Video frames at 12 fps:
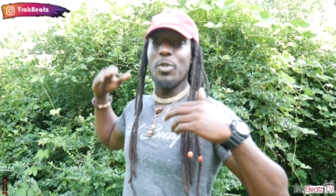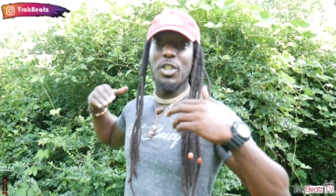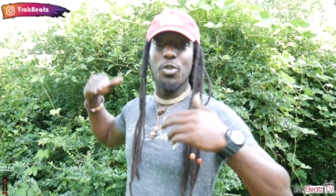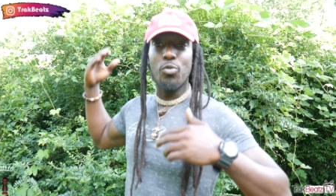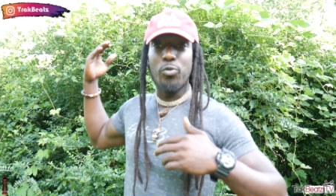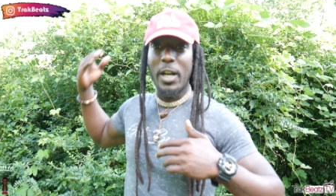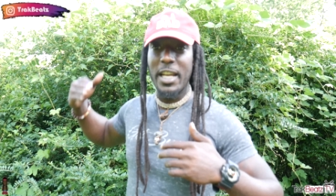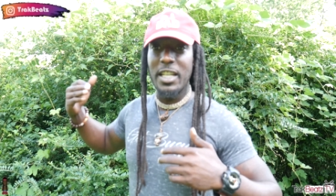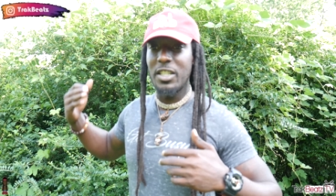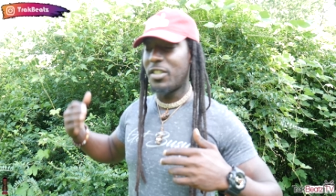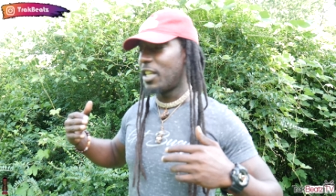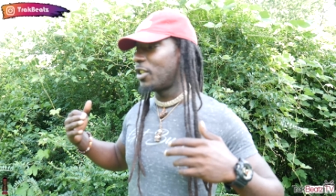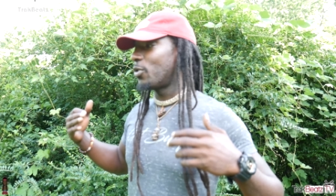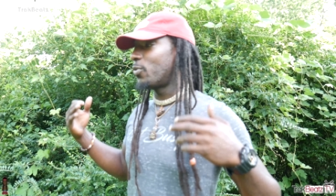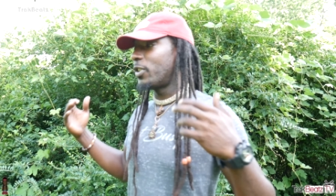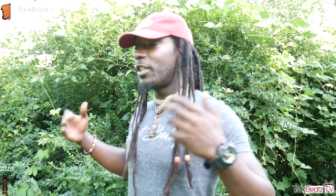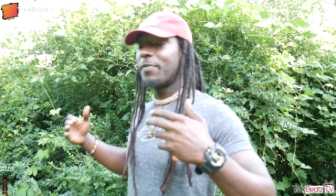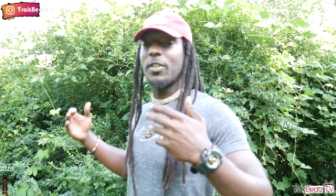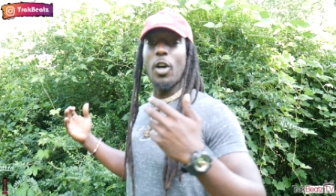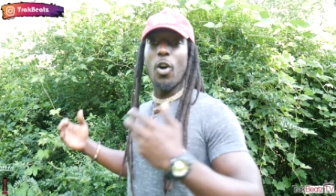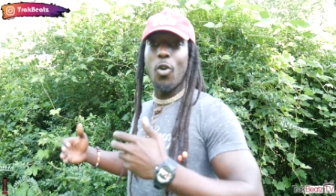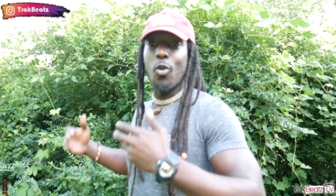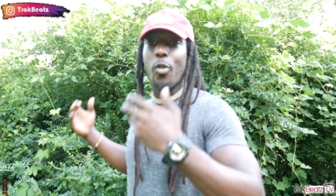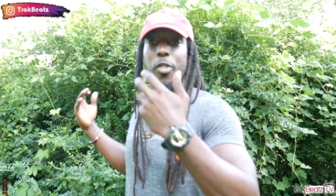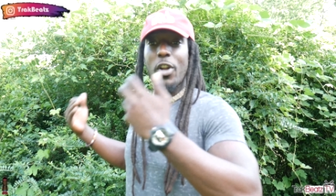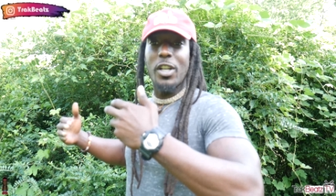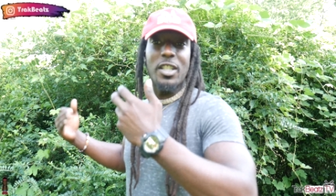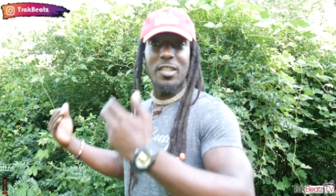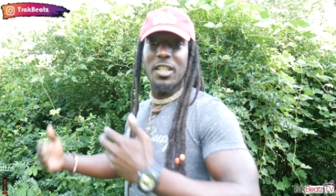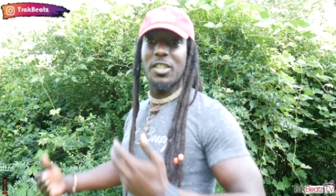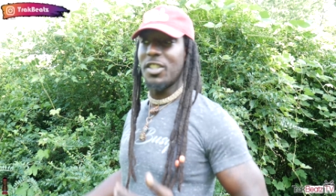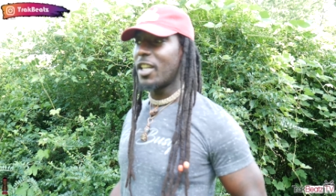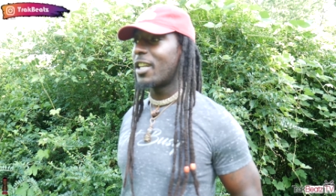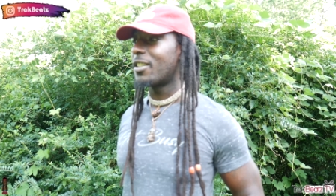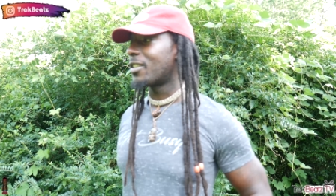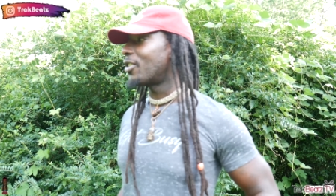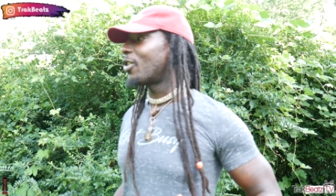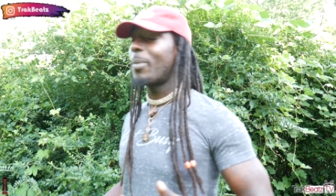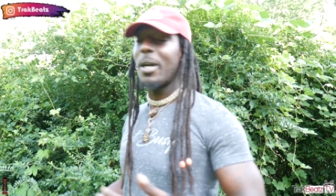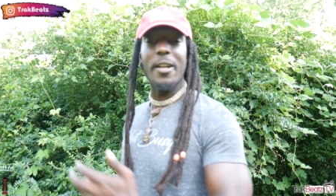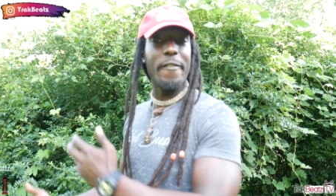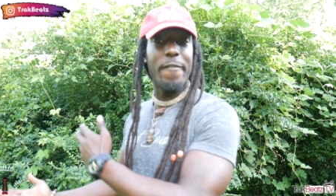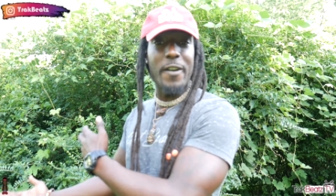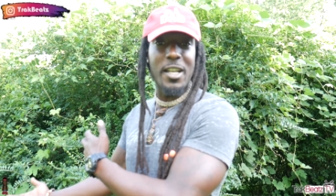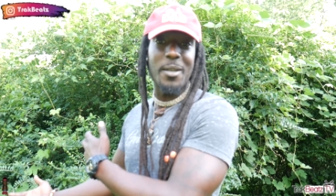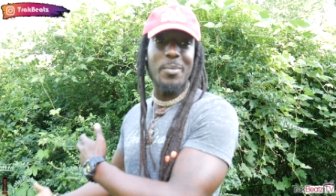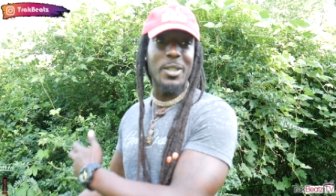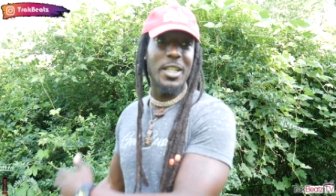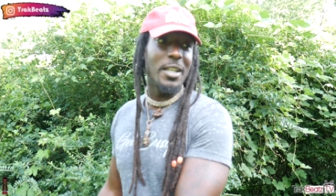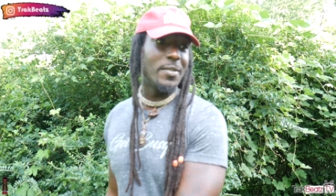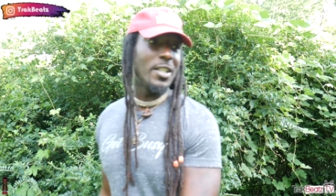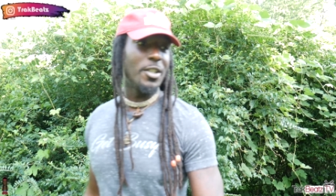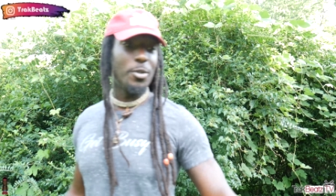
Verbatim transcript: when you raised and you lived the whole 36 years and nobody fucking believed in